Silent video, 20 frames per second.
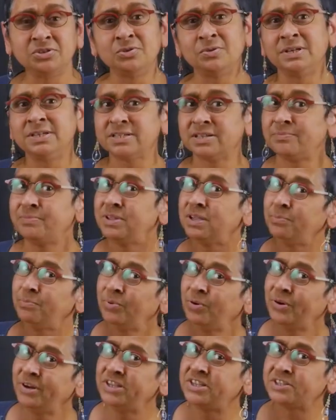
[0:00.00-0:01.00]
doing something
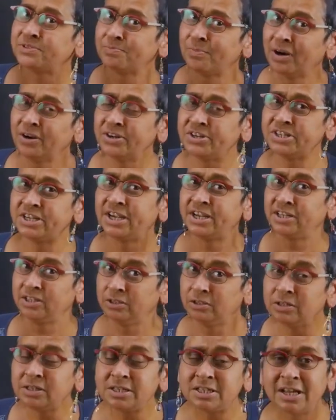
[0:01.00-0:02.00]
pretty smart and
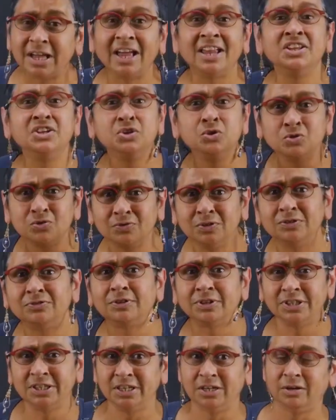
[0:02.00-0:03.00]
good and useful
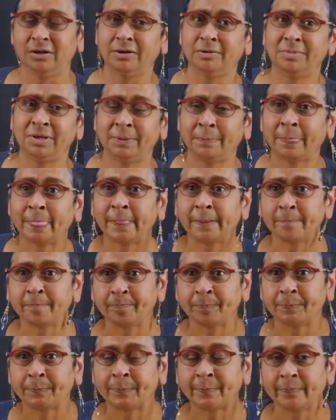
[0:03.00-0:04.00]
for the economy.
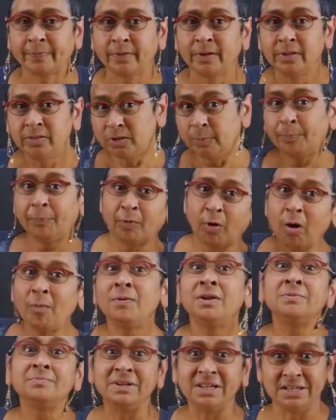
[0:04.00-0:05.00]
The
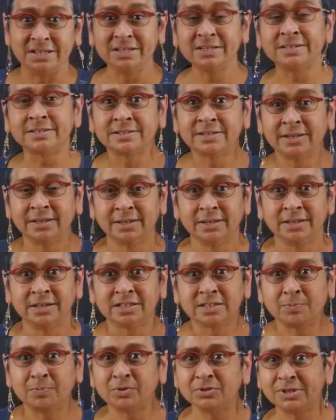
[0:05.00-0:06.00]
problem is,
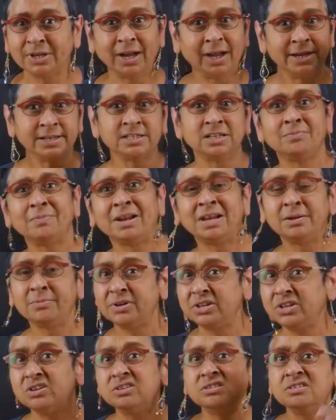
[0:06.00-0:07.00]
supposing I tell my
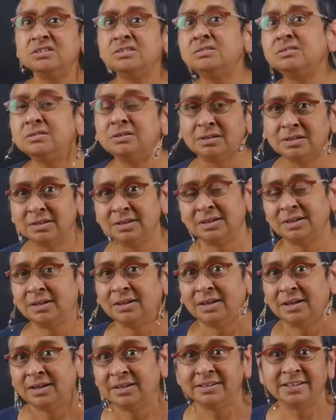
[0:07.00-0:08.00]
neighbor, you know,
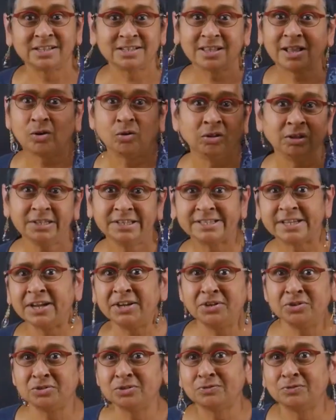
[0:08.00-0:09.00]
there's like all these
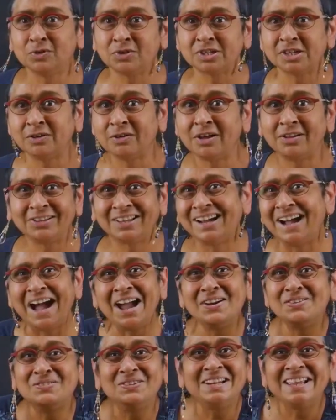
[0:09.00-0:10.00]
IOUs floating around. The
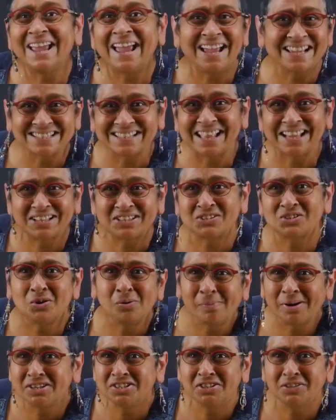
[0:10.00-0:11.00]
guy only has like so
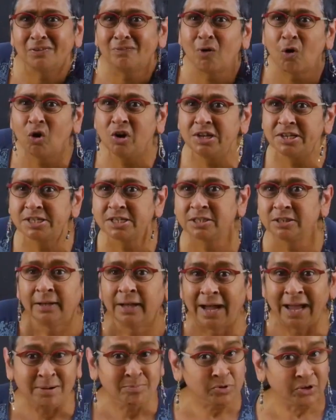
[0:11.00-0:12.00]
much in the vault.
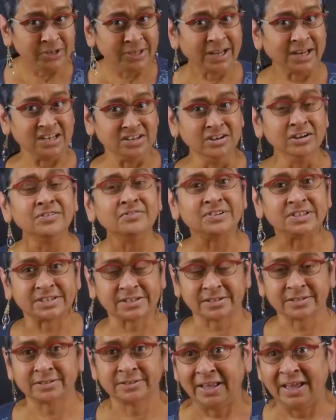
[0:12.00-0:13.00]
I'm going to get
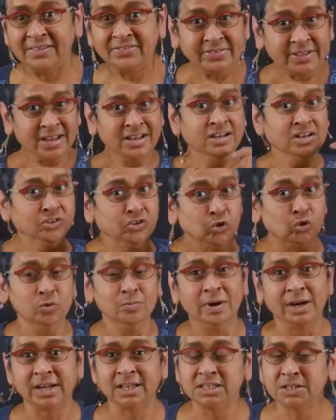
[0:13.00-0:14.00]
nervous, and then the
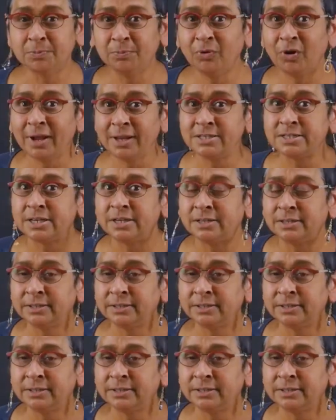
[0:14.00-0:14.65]
rumor can spread.